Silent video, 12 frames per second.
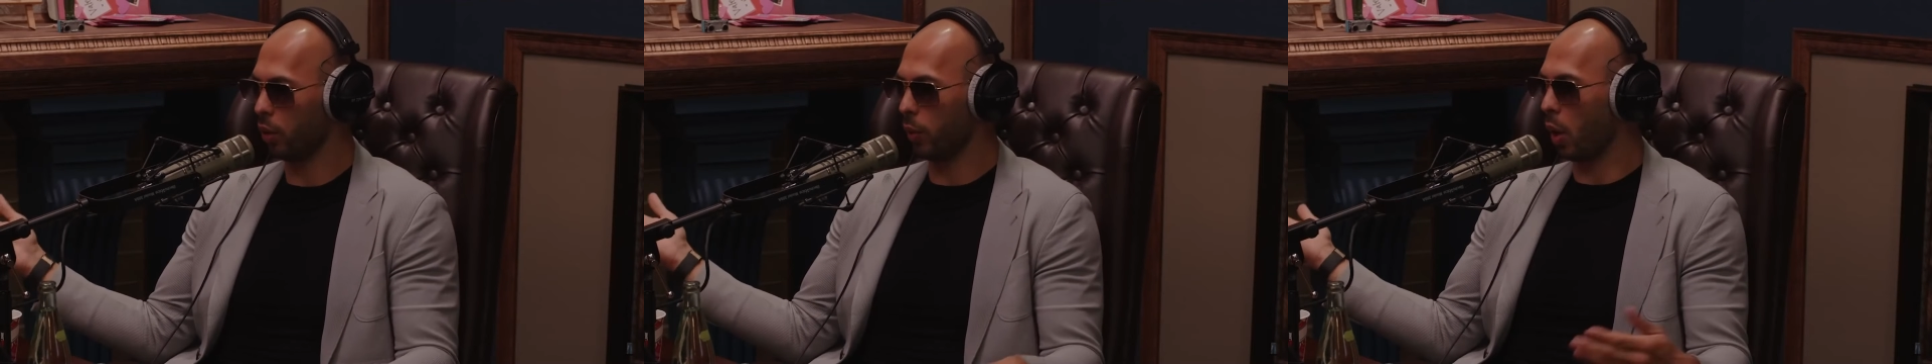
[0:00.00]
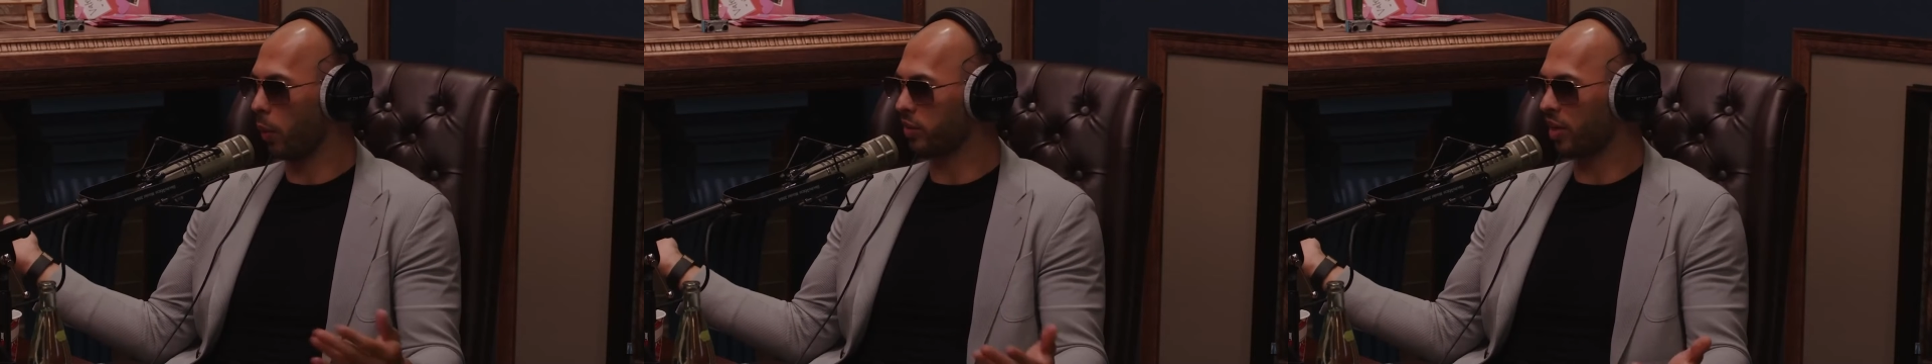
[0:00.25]

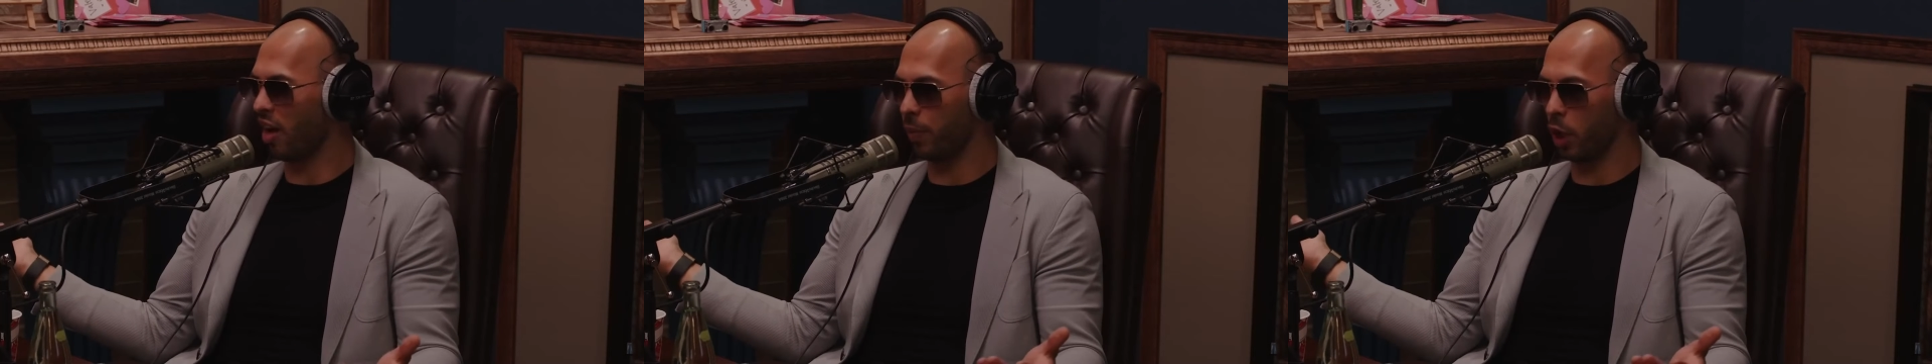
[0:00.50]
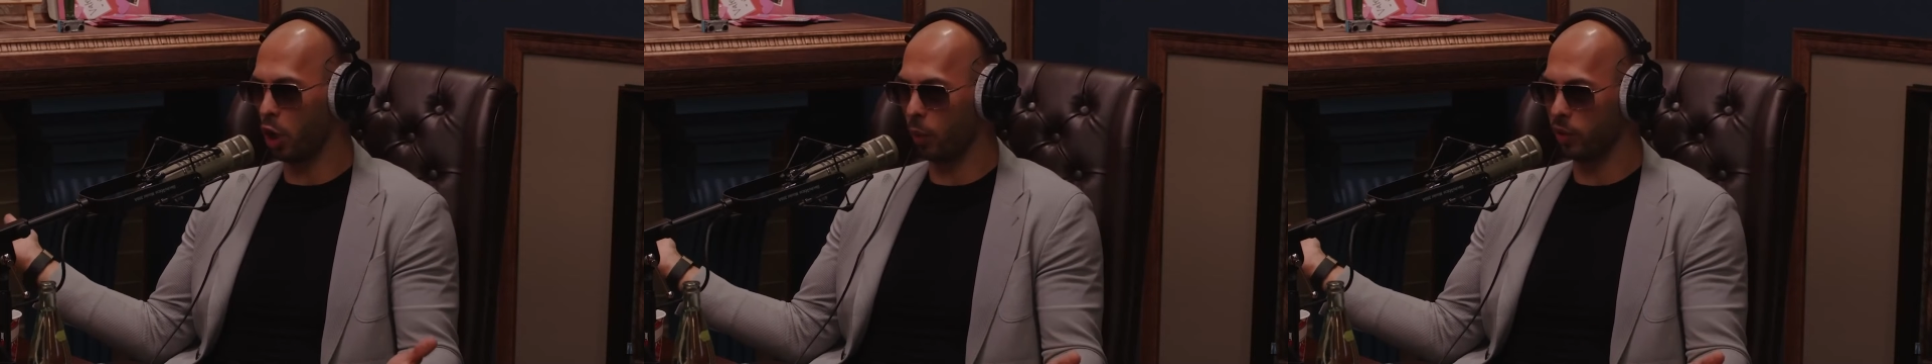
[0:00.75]
We always have
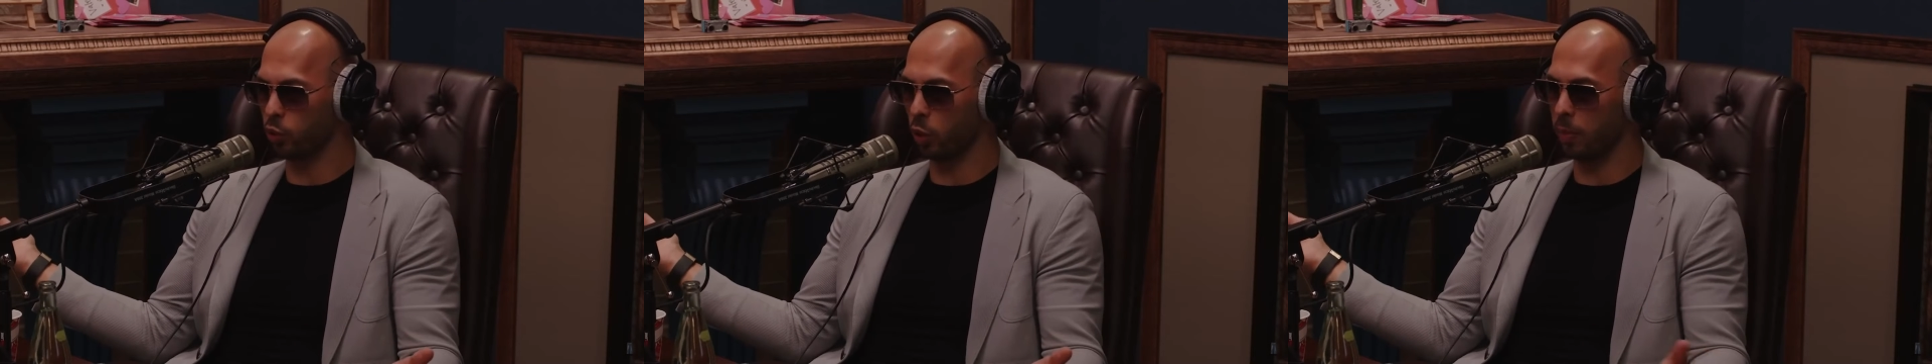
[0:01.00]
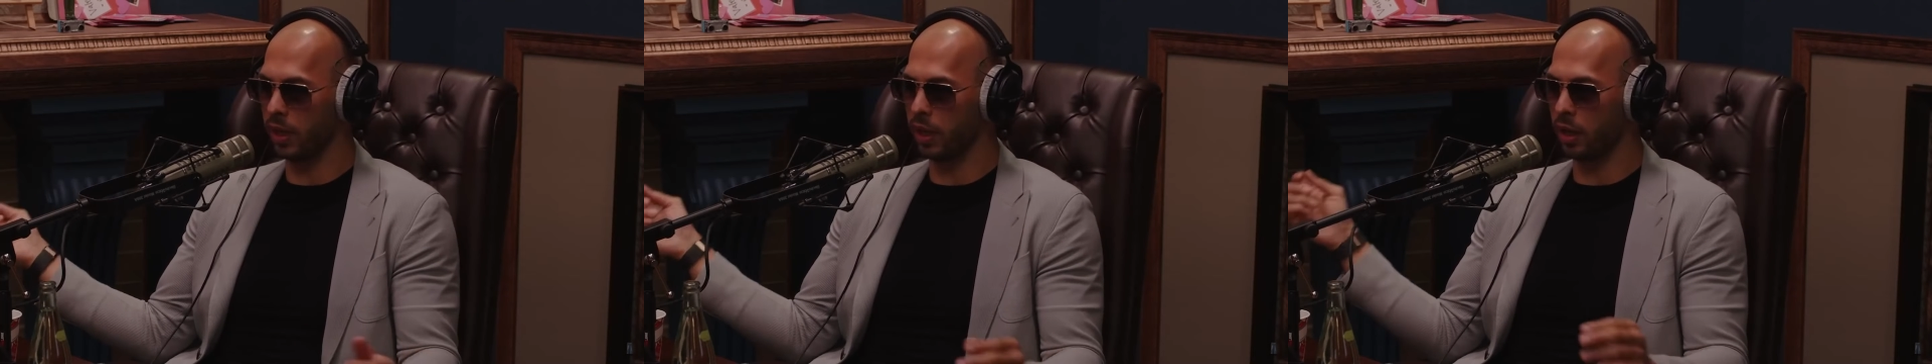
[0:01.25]
been and always
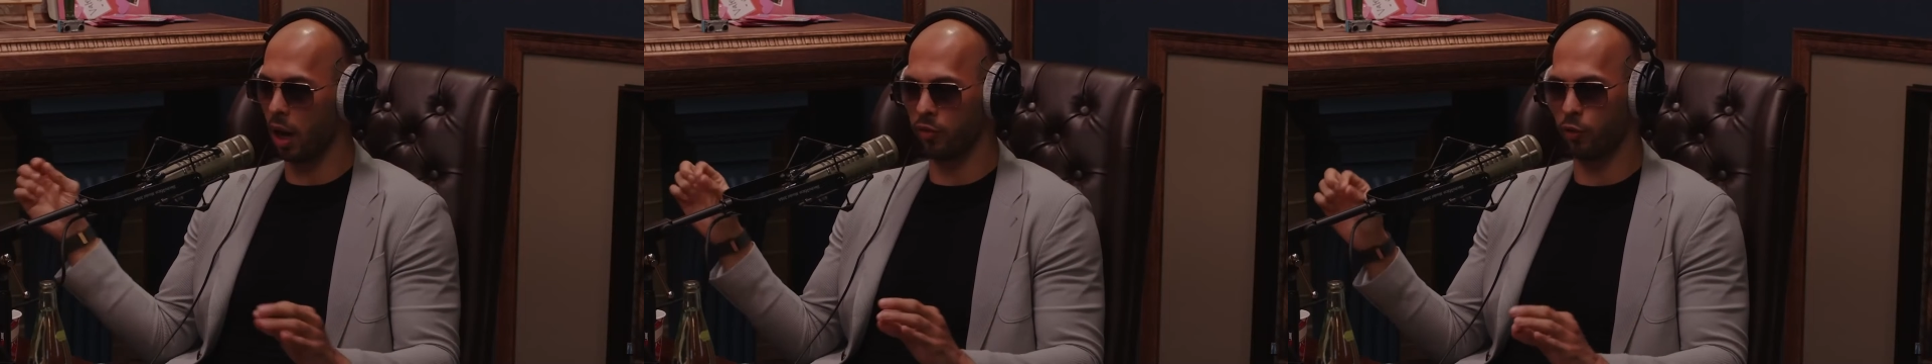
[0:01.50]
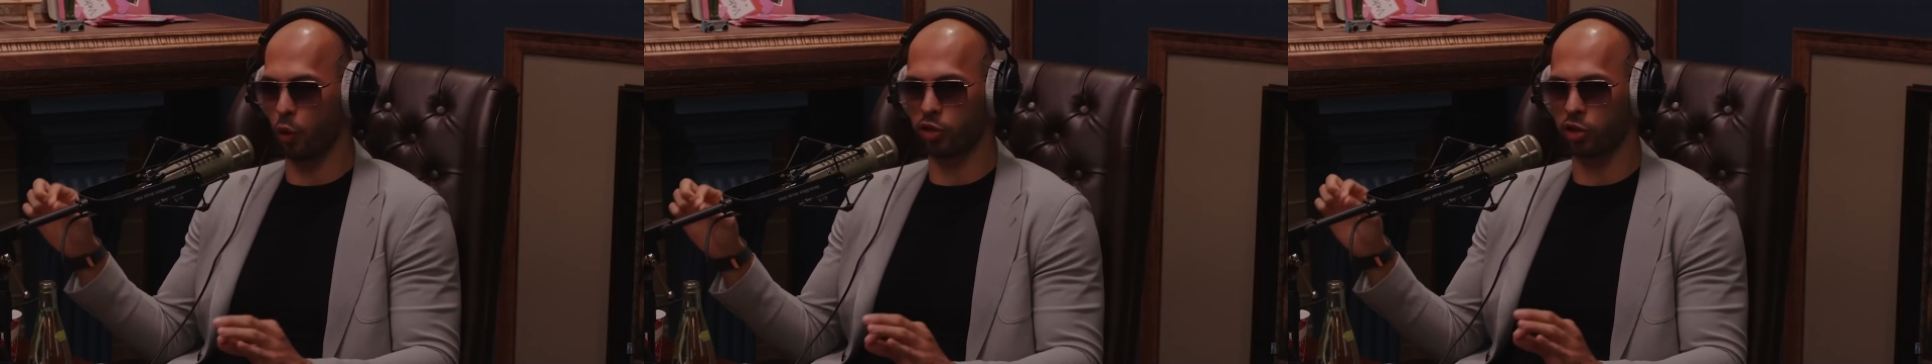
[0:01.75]
will be. And
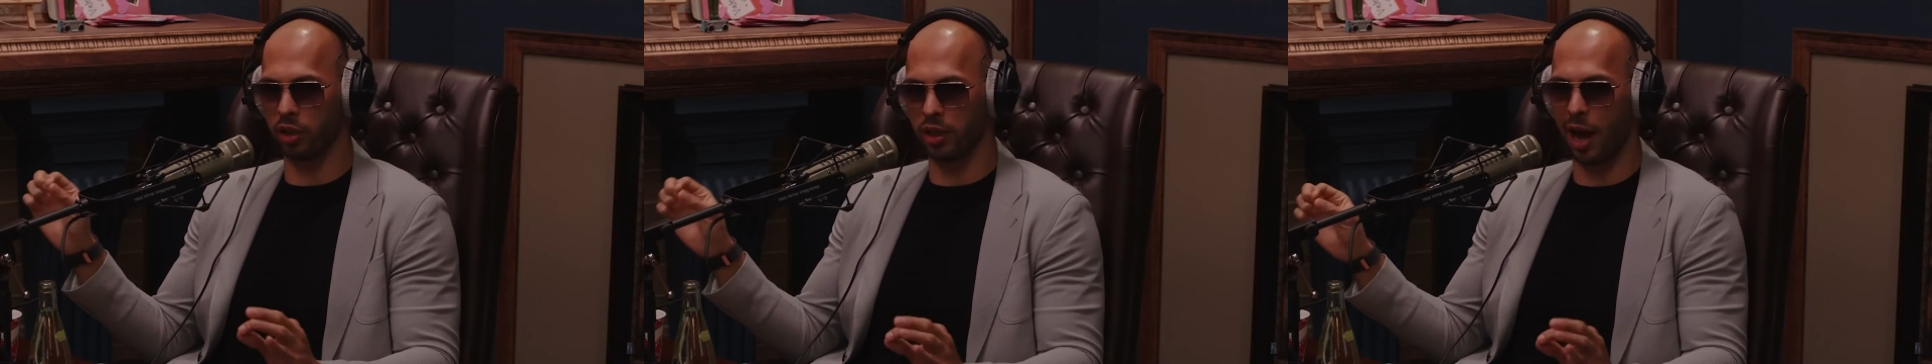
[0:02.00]
unfortunately,